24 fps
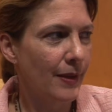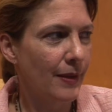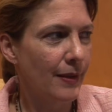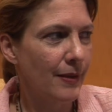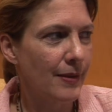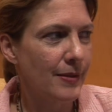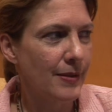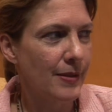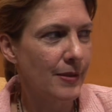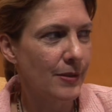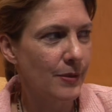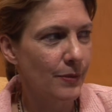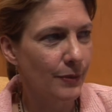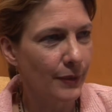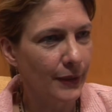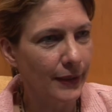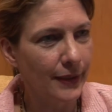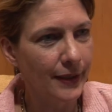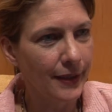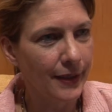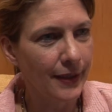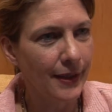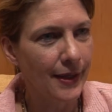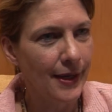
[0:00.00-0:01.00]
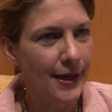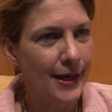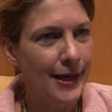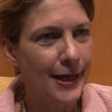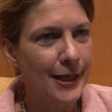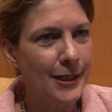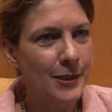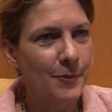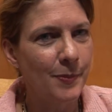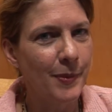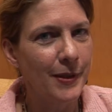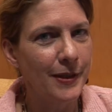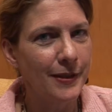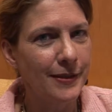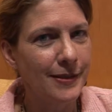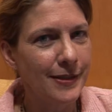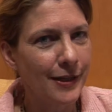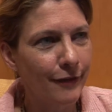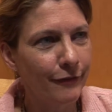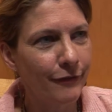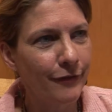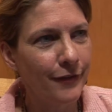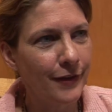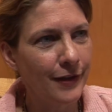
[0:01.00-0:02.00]
This is really, it's been a
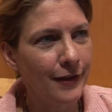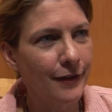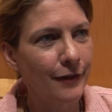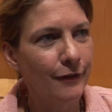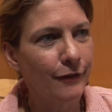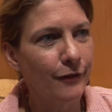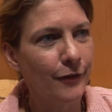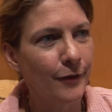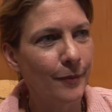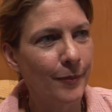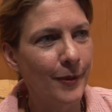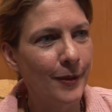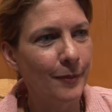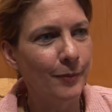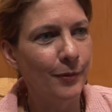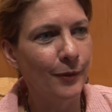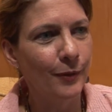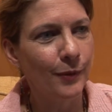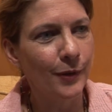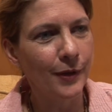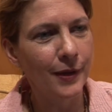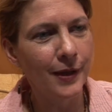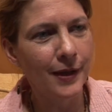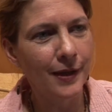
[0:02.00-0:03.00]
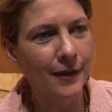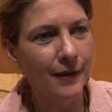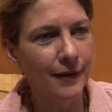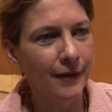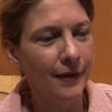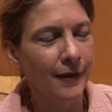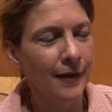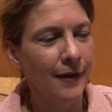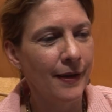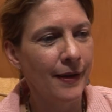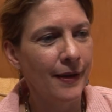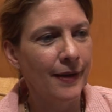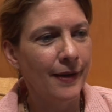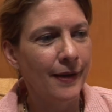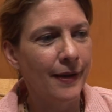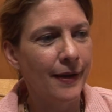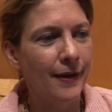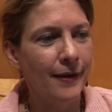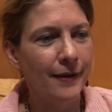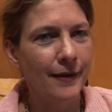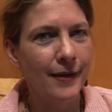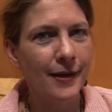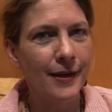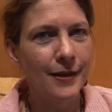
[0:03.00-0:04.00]
tough thing for people working
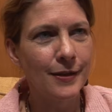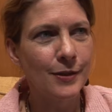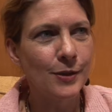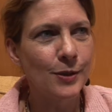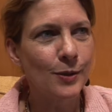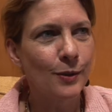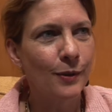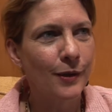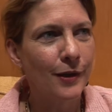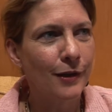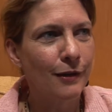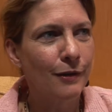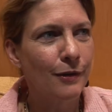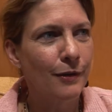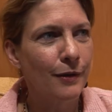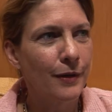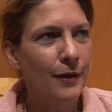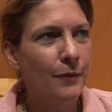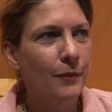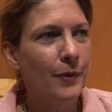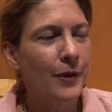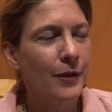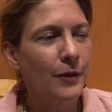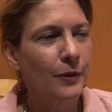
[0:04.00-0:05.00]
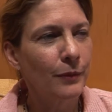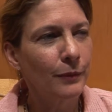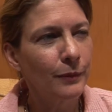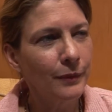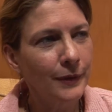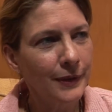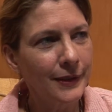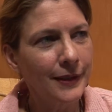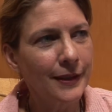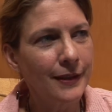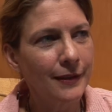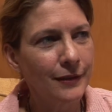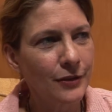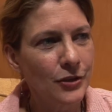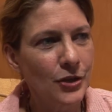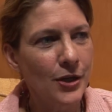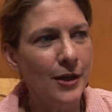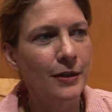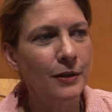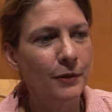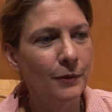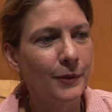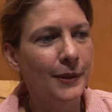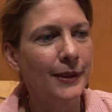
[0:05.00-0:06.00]
on AIDS 2031 to really
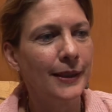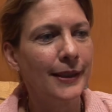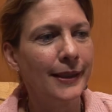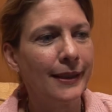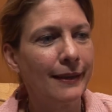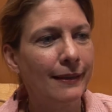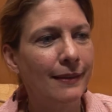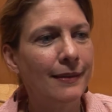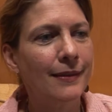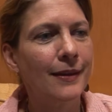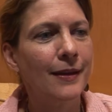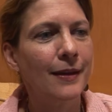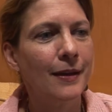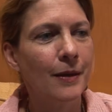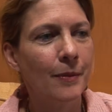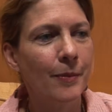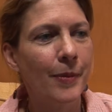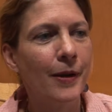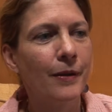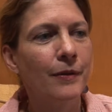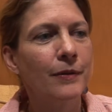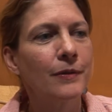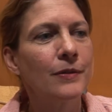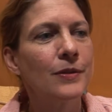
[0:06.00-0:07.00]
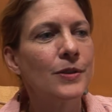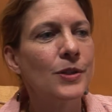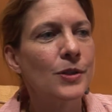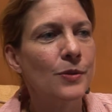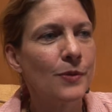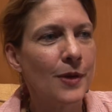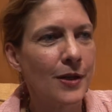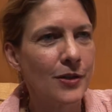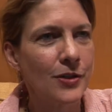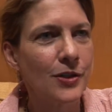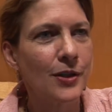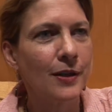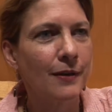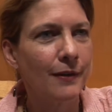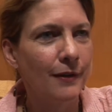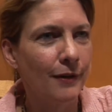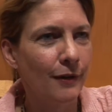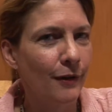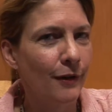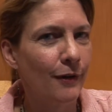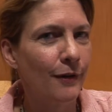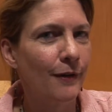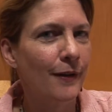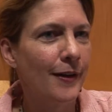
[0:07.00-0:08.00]
genuinely think about stretching
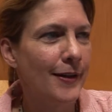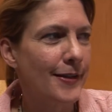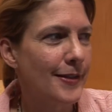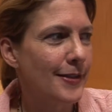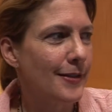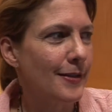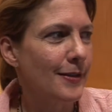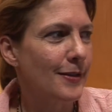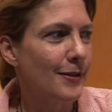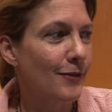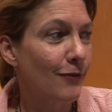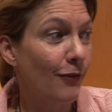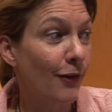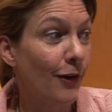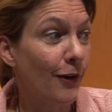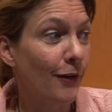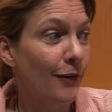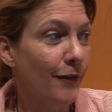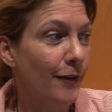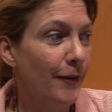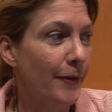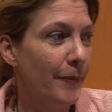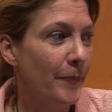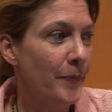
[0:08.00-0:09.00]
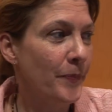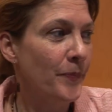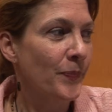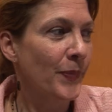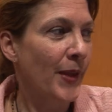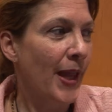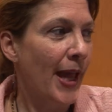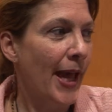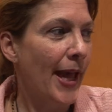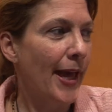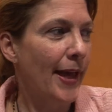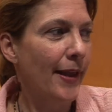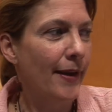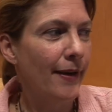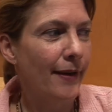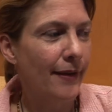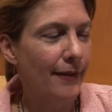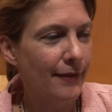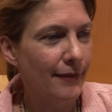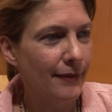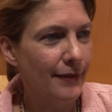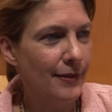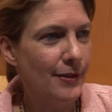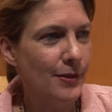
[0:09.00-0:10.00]
their horizons farther. And I
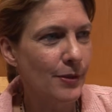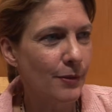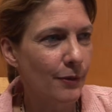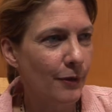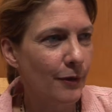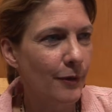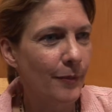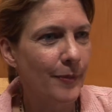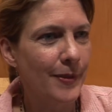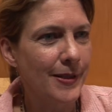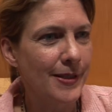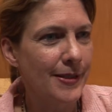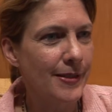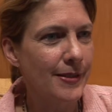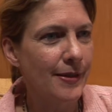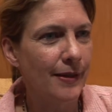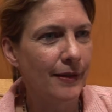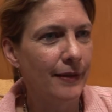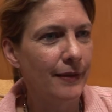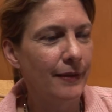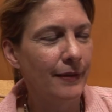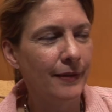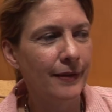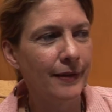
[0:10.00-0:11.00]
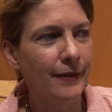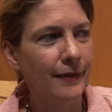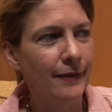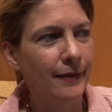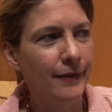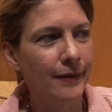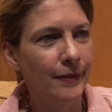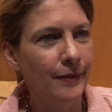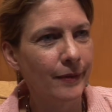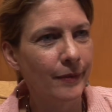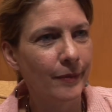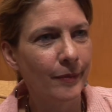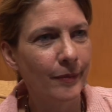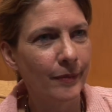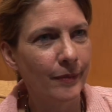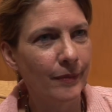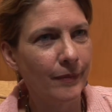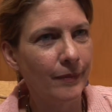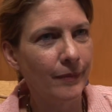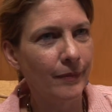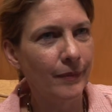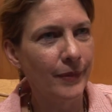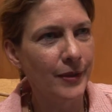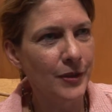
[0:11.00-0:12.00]
think this group has done it in a
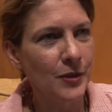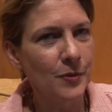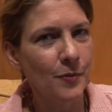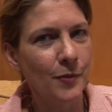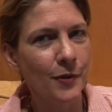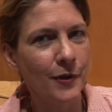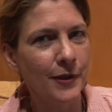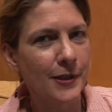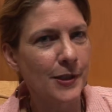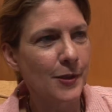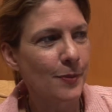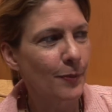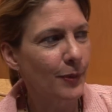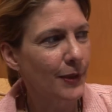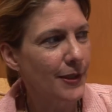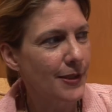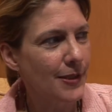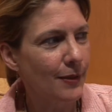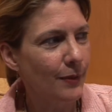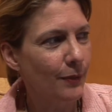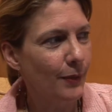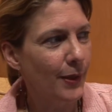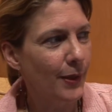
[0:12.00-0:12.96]
much more explicit